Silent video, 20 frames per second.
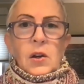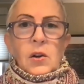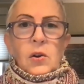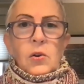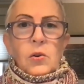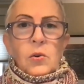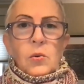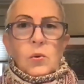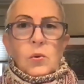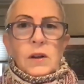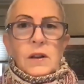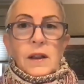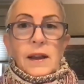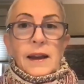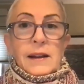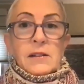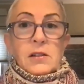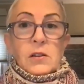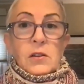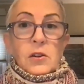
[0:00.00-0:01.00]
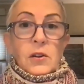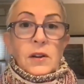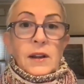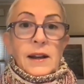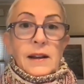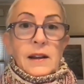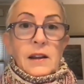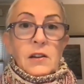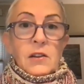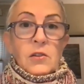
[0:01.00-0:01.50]
who would like to learn how
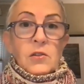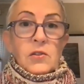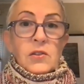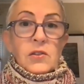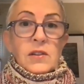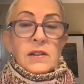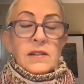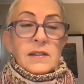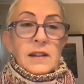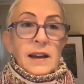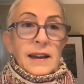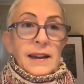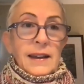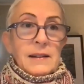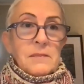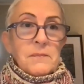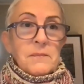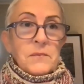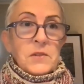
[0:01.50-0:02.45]
to use the site